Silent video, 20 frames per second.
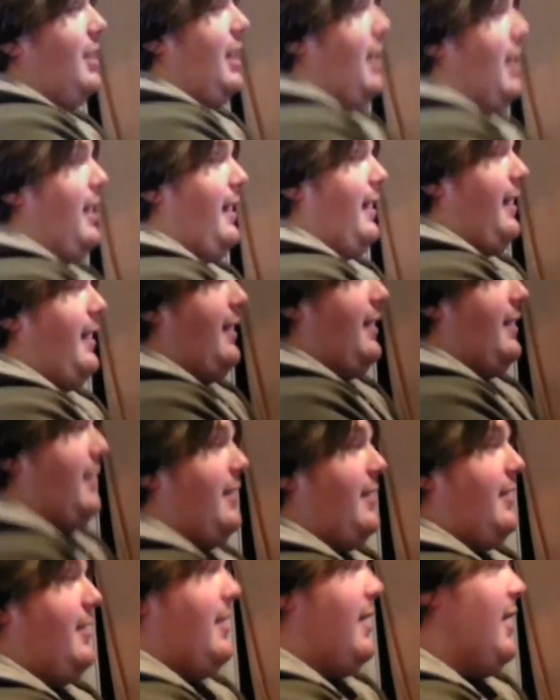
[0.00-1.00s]

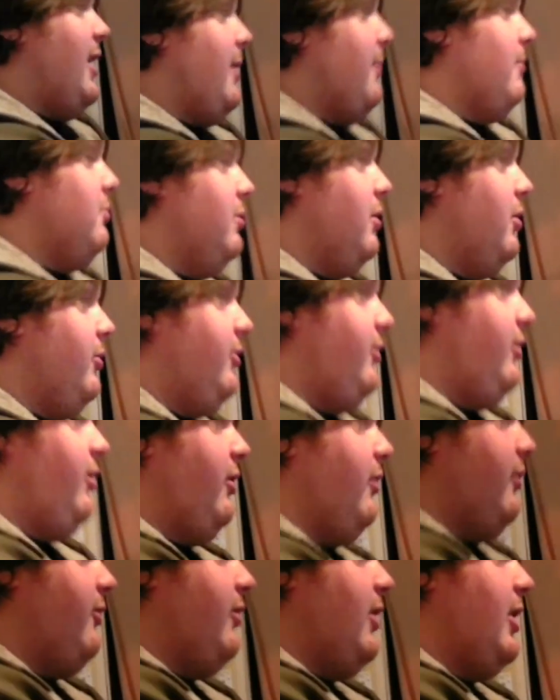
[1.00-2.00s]
and I am
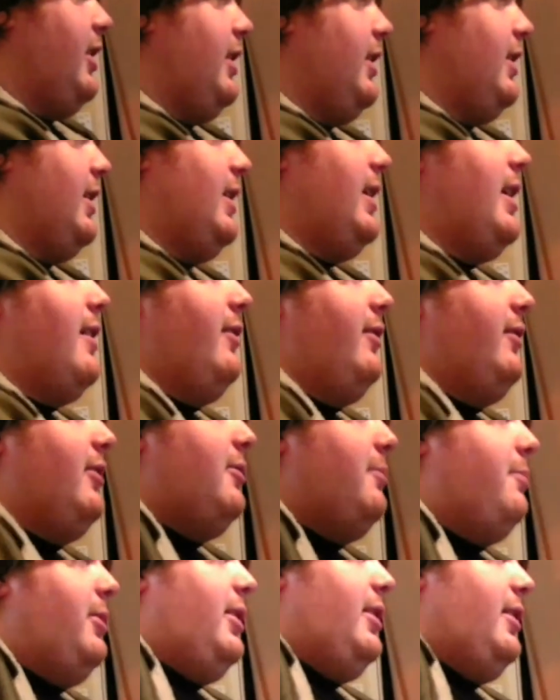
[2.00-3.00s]
close to finding the answer,
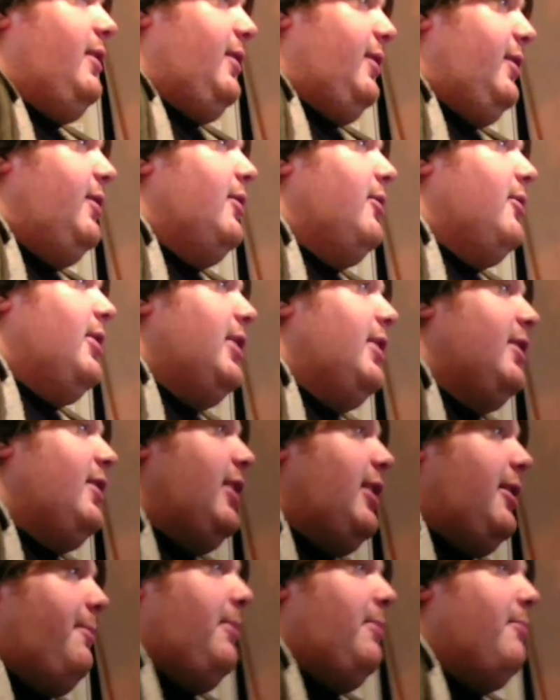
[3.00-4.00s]
but it's still going to
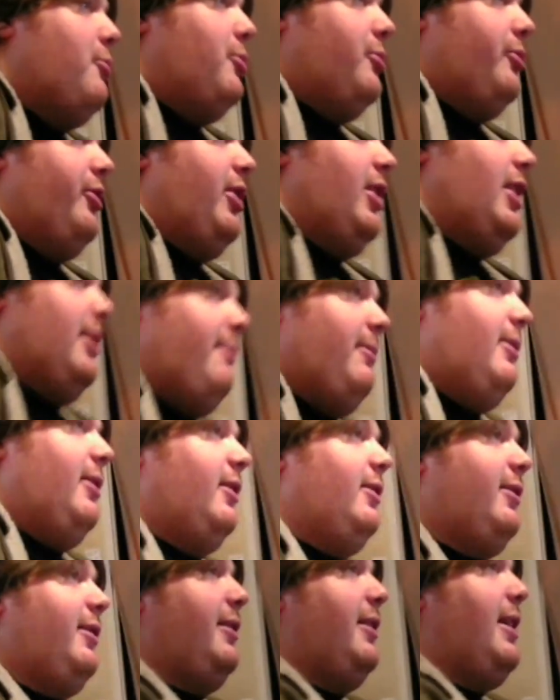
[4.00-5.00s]
take me more time. And
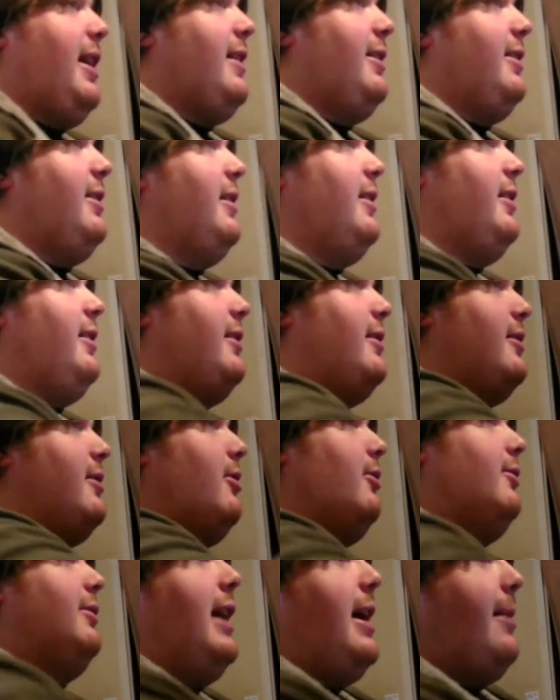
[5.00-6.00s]
this is at the
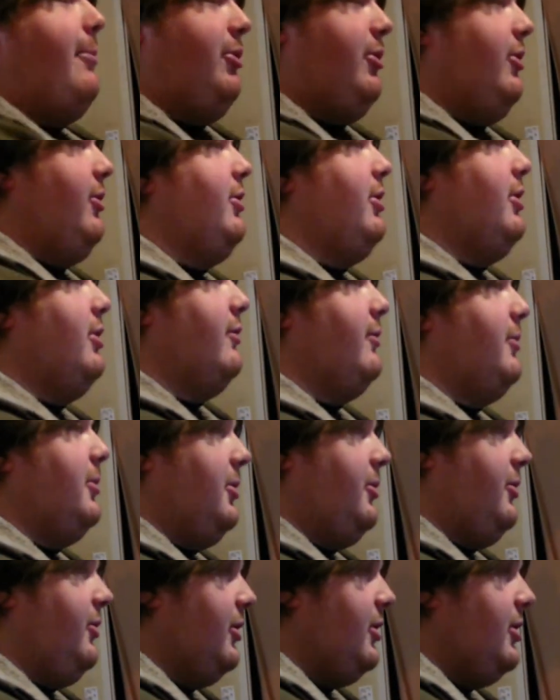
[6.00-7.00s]
collapse of the
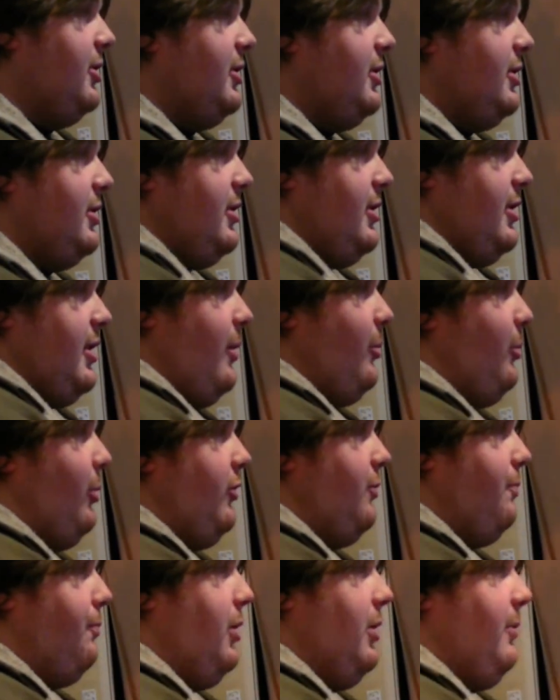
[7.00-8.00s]
universe, at
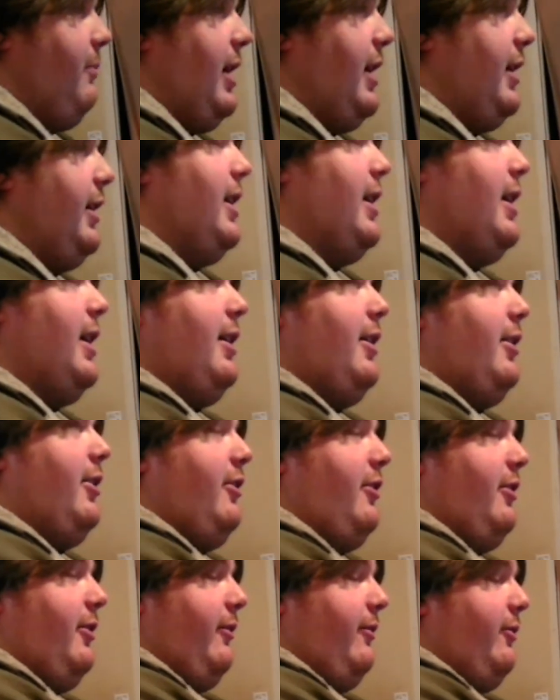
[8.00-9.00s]
which point
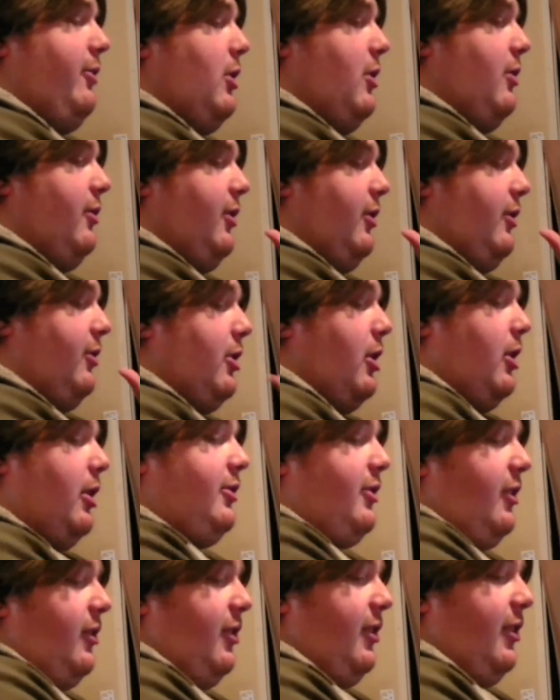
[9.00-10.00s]
mankind fused its
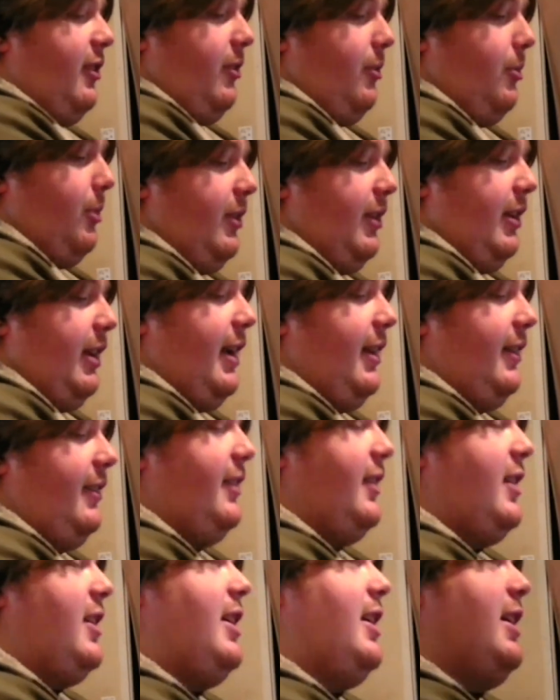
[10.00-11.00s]
consciousness with the
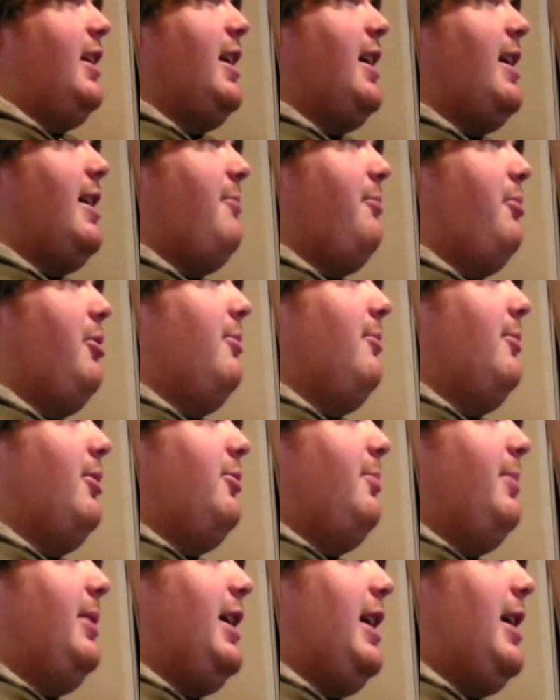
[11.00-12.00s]
AC and pretty
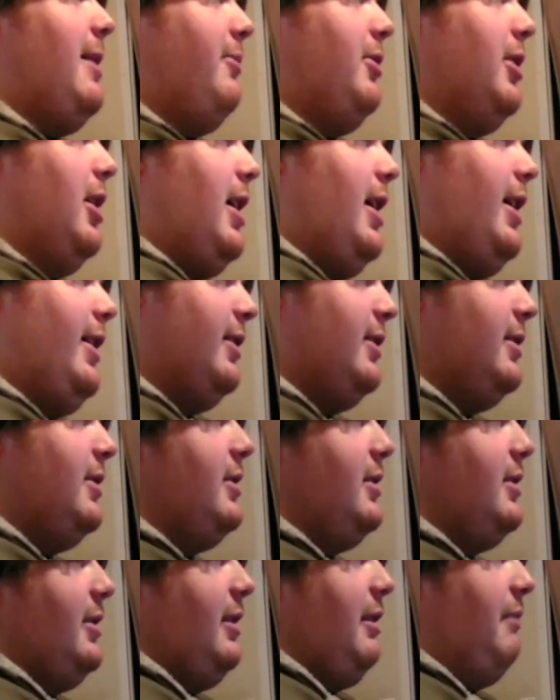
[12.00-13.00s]
much became God.
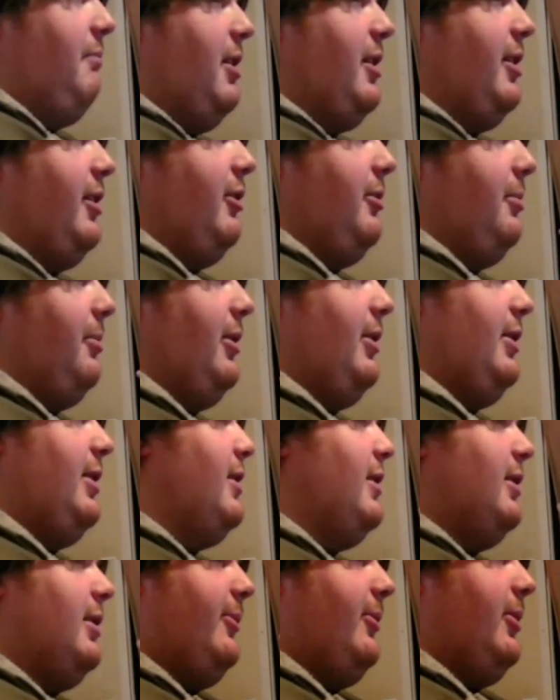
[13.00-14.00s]
I'm not going to spoil the
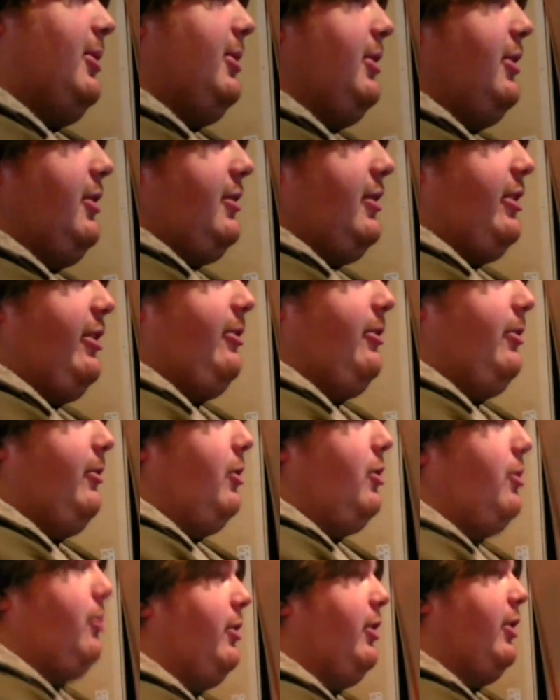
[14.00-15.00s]
ending of it. It's
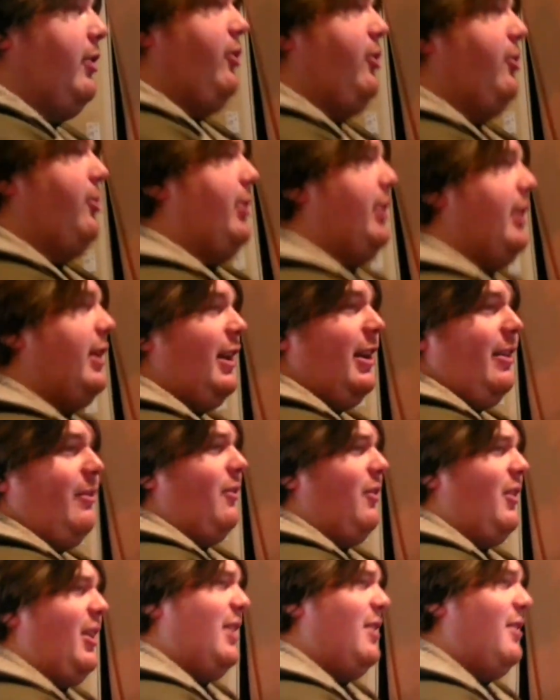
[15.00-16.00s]
a really good story. You can
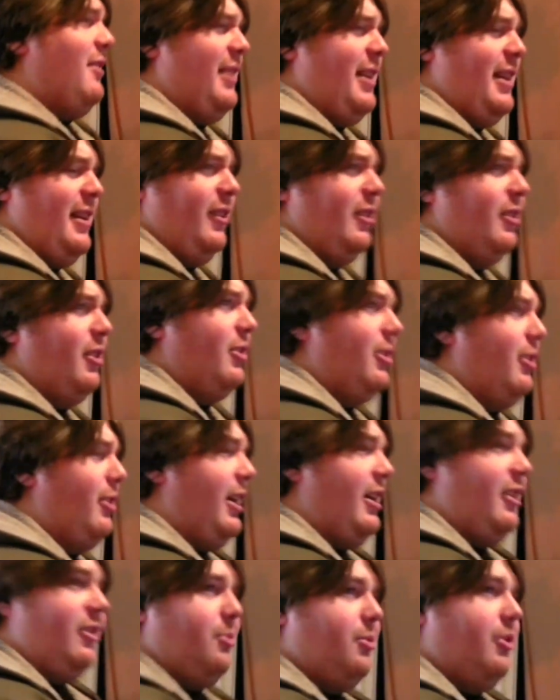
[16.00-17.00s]
even find it online. It's called The
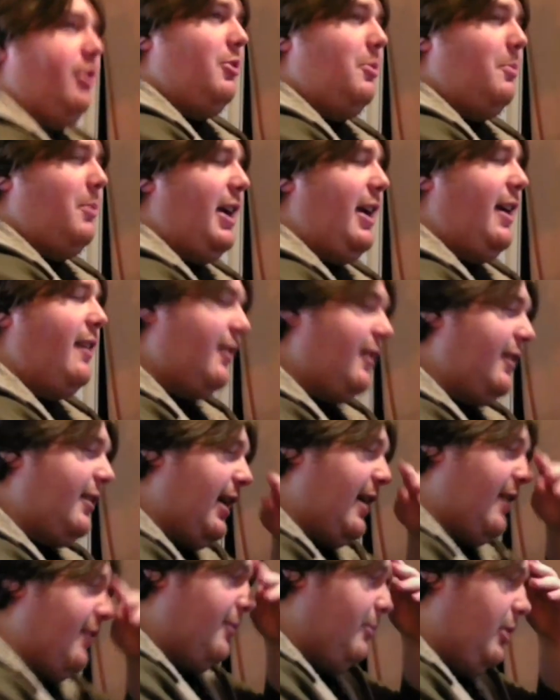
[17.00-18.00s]
Last Question by Isaac
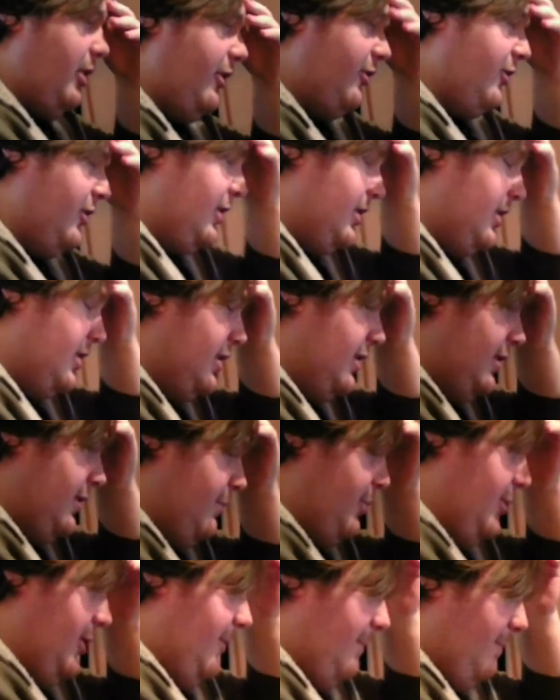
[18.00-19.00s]
Asimov.
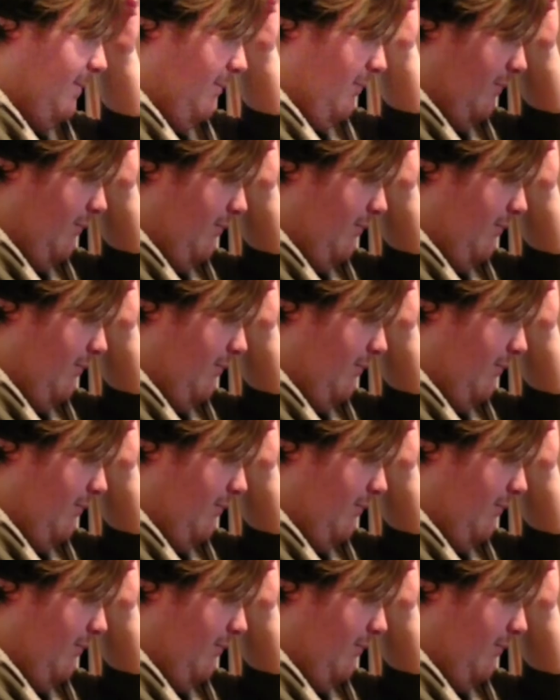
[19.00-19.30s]
But